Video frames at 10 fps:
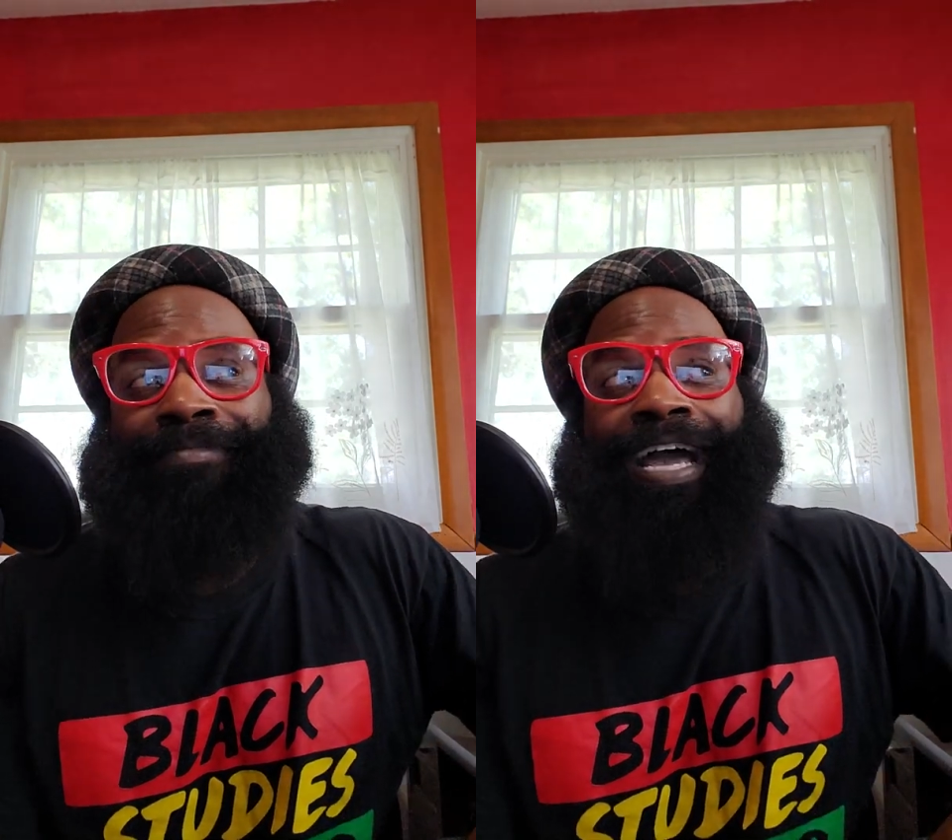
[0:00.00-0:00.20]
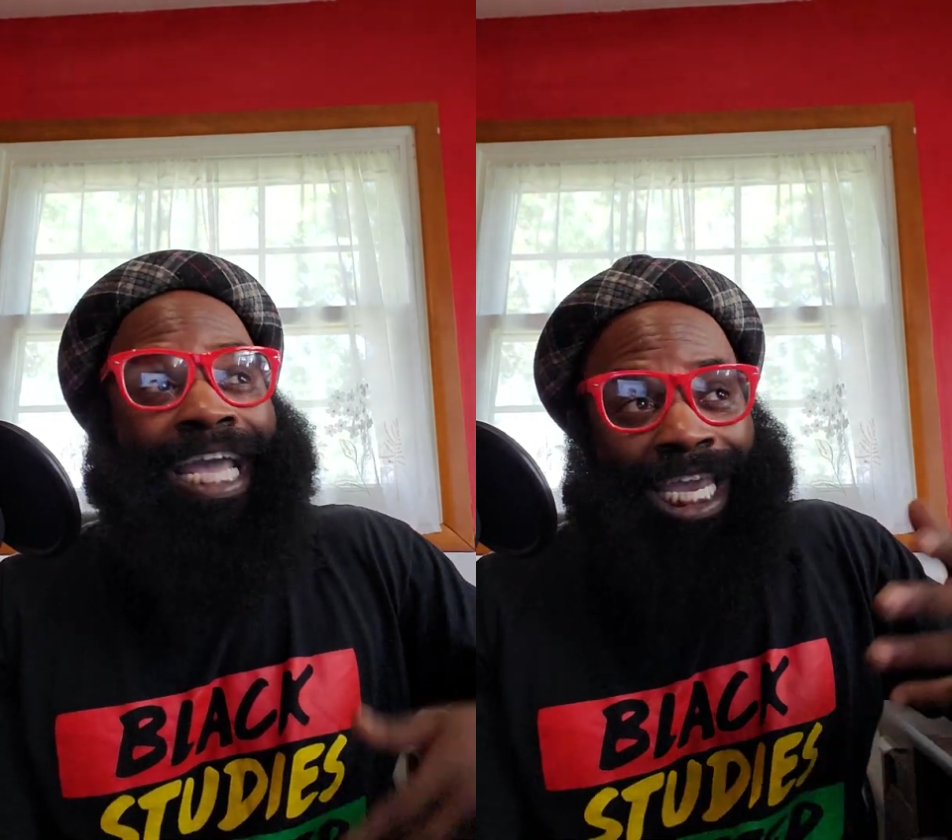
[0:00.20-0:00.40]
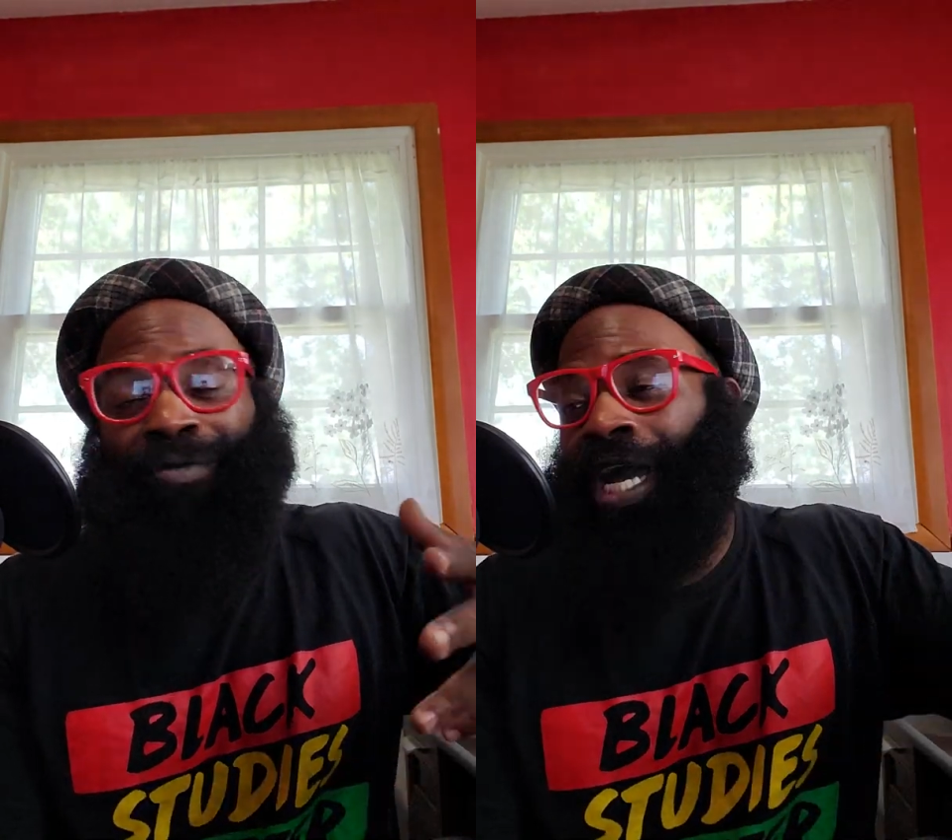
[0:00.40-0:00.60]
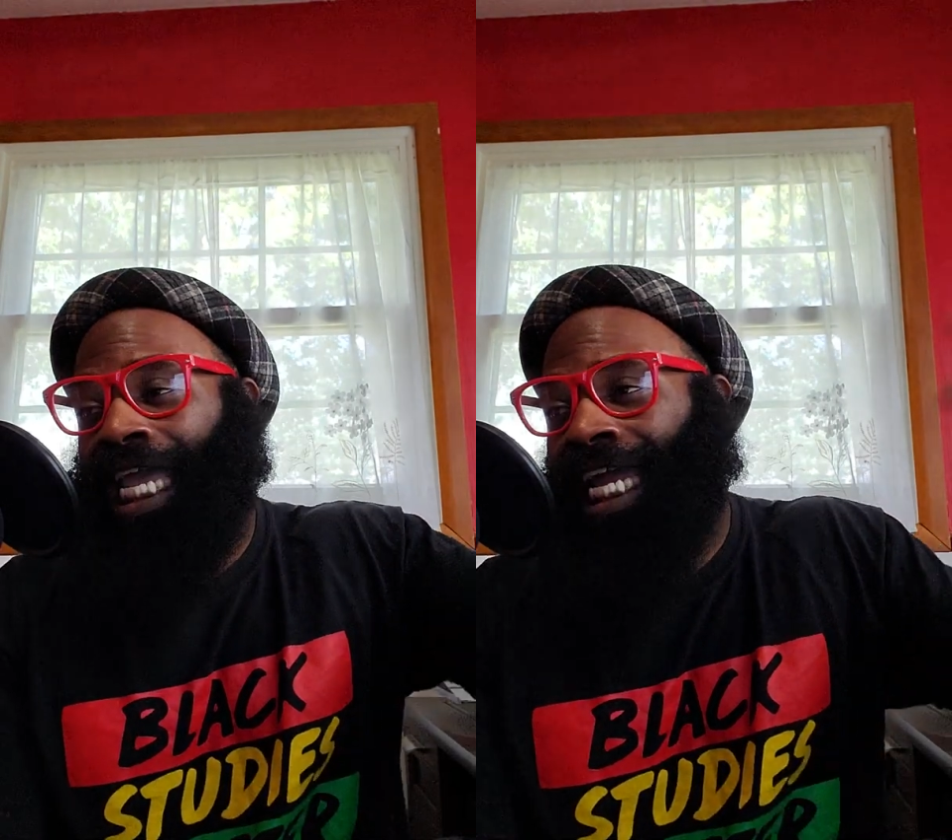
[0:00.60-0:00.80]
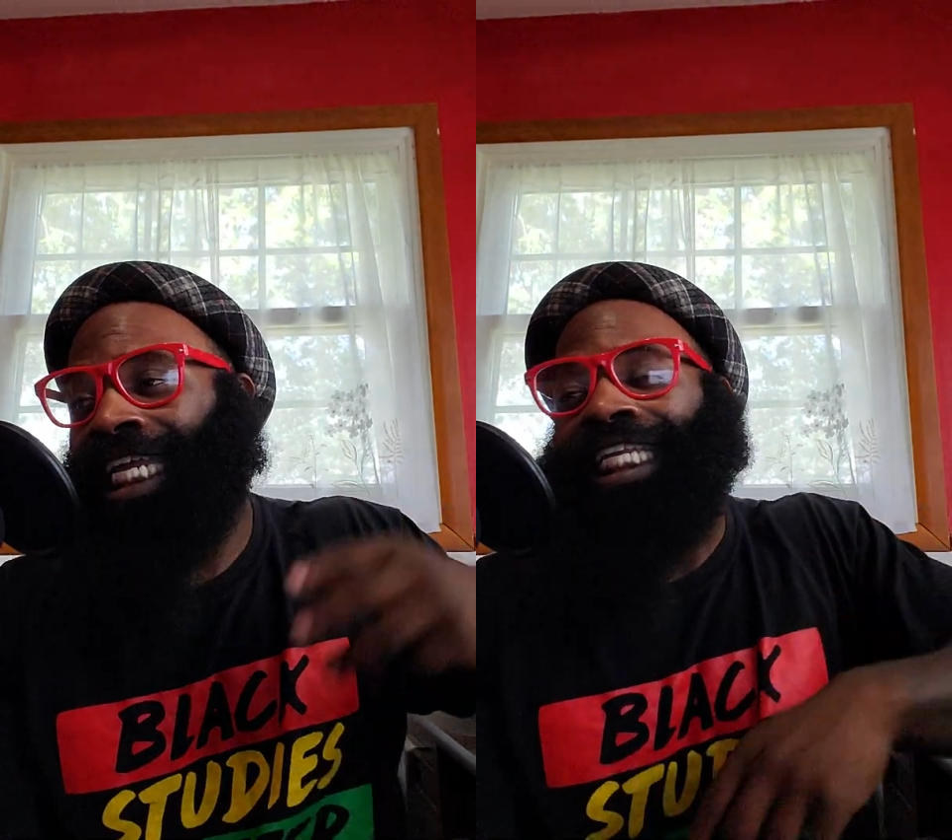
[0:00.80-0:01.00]
I get why he
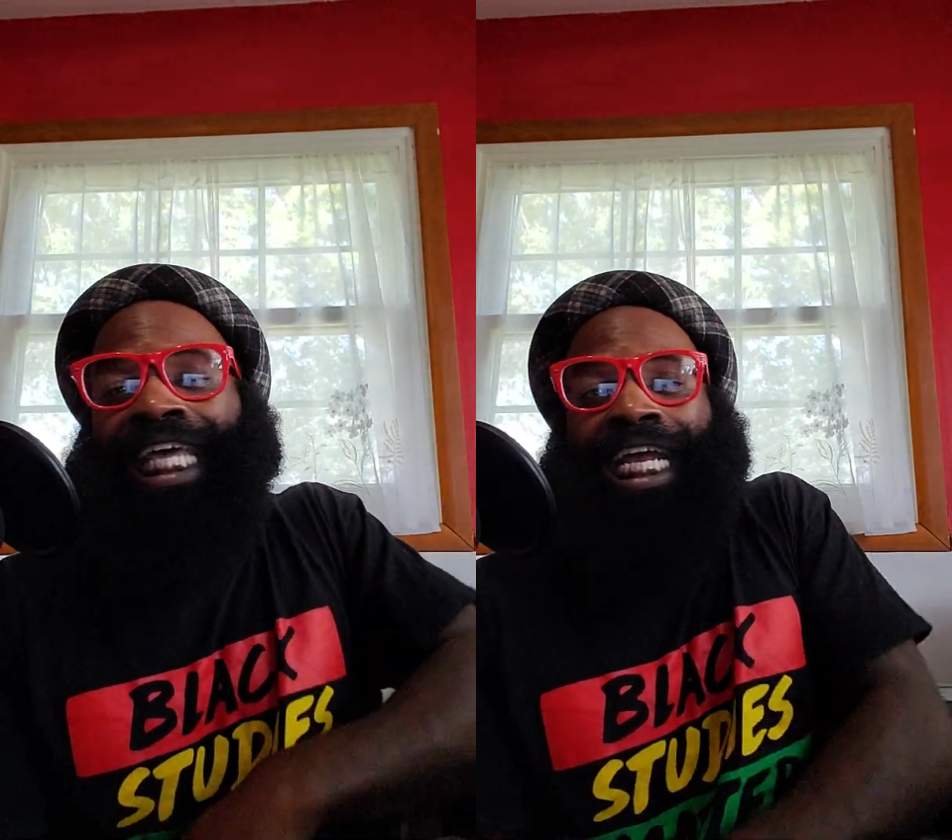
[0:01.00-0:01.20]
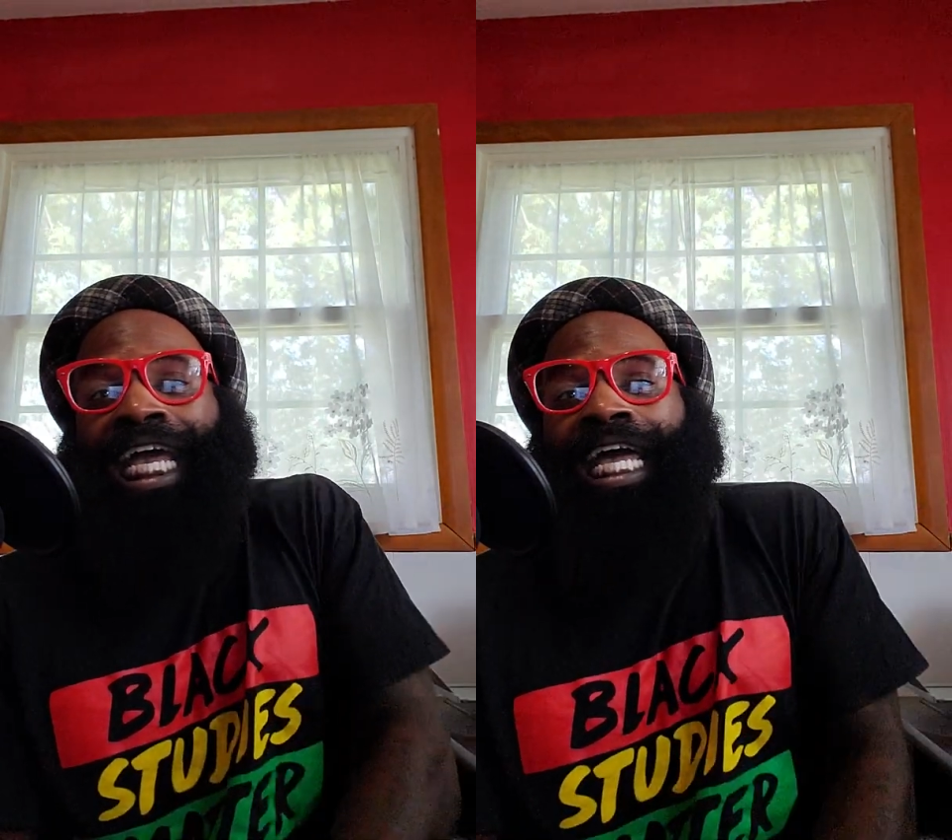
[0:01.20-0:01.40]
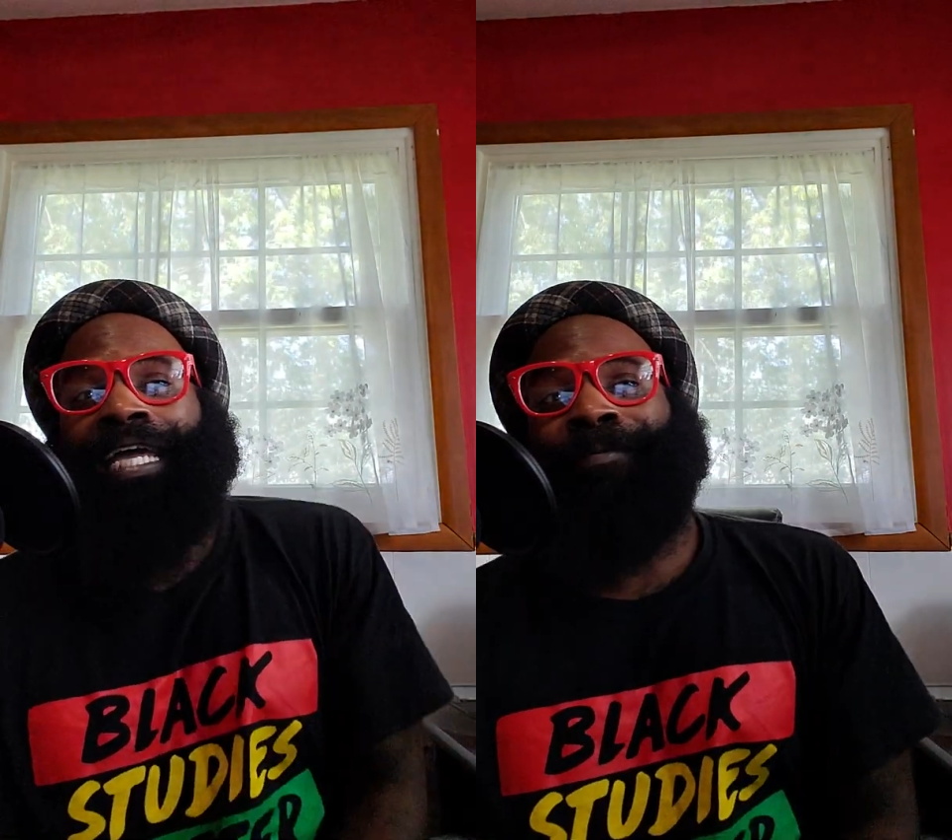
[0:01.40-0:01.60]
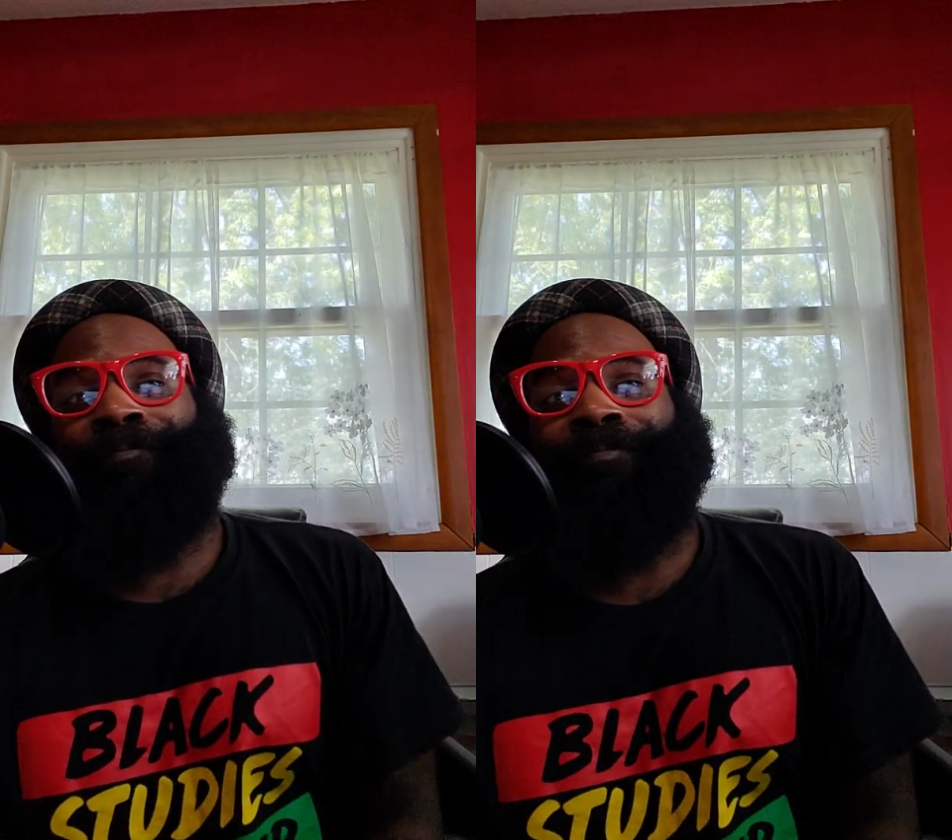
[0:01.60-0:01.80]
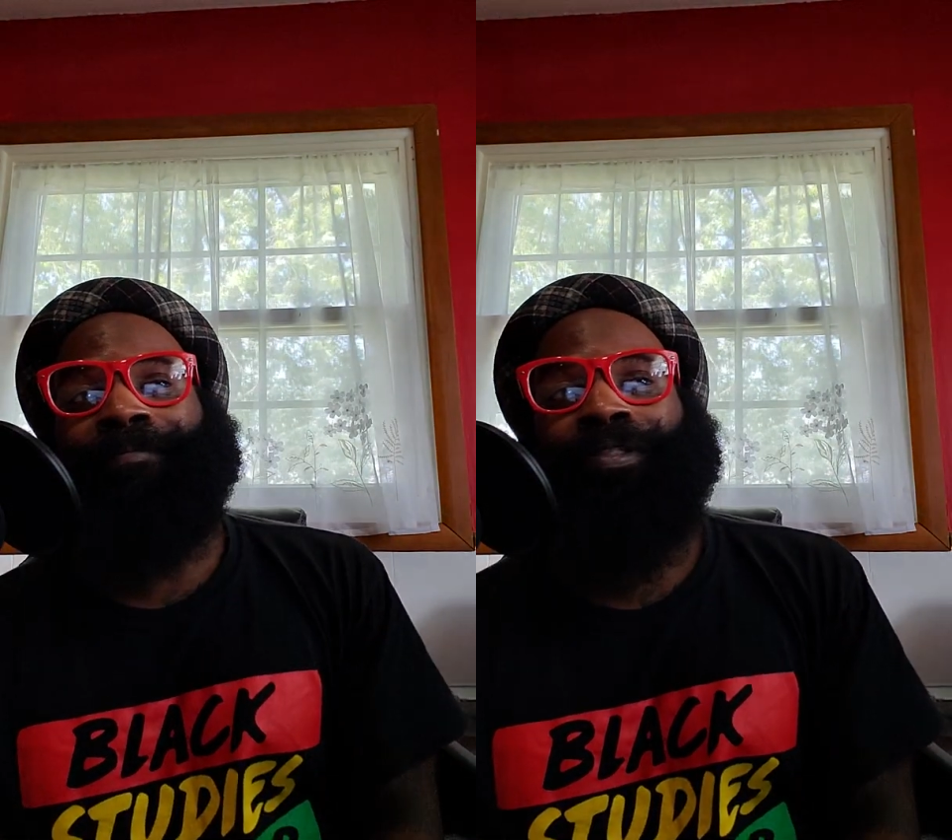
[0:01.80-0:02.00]
had to eat that
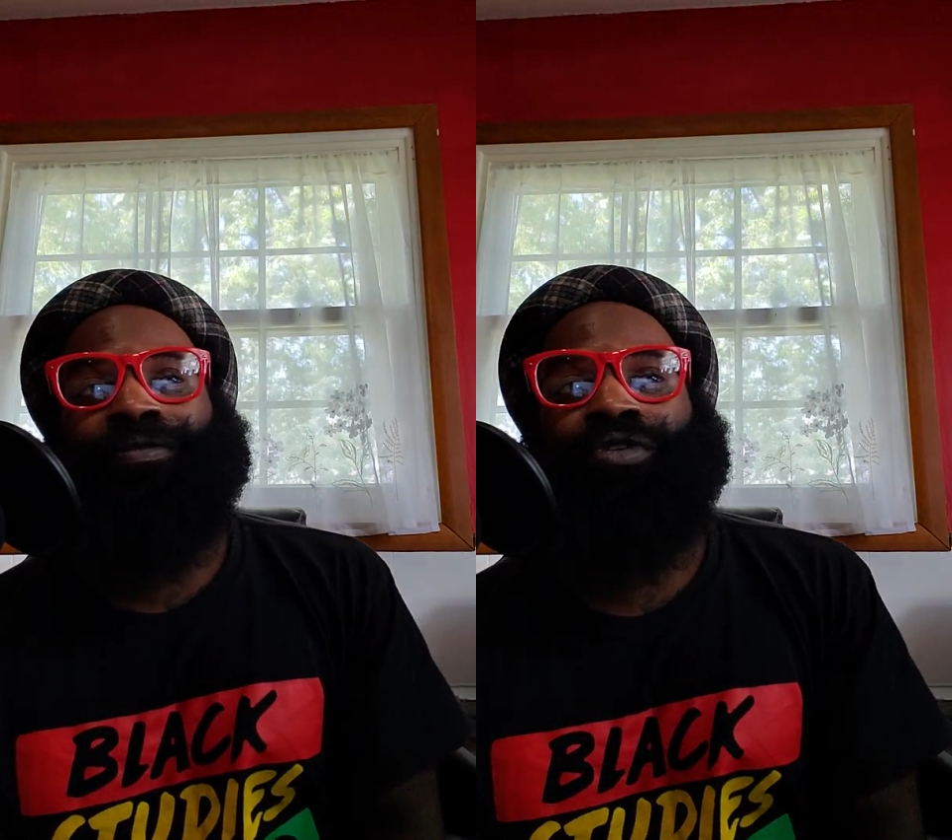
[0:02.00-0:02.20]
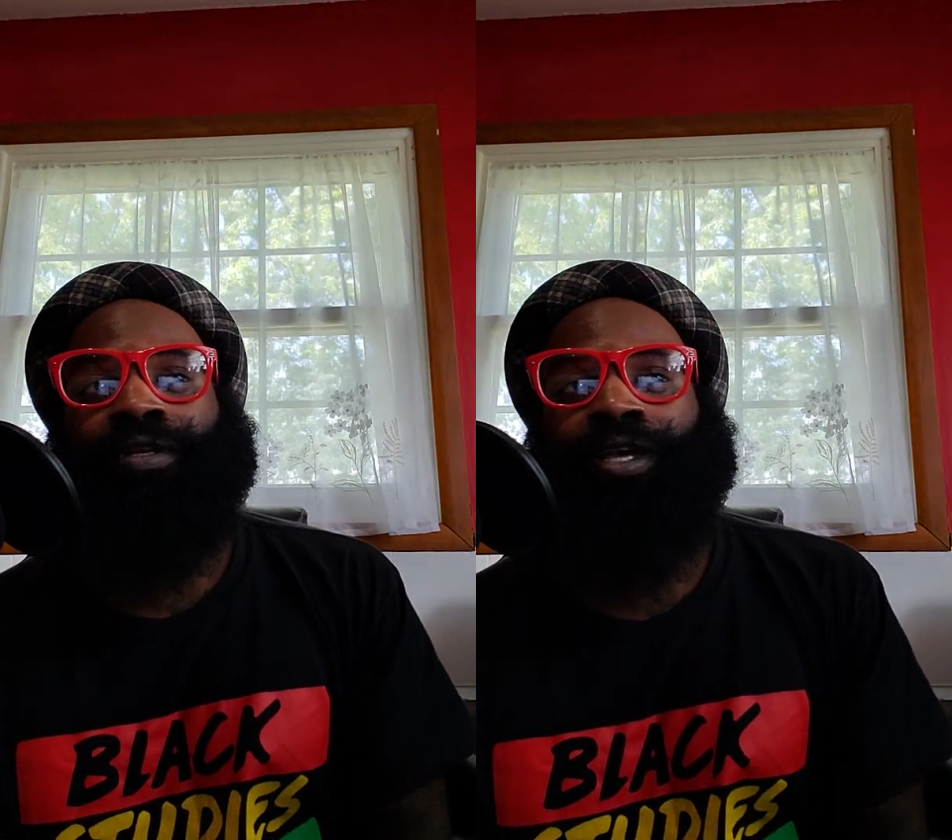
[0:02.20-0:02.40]
guy.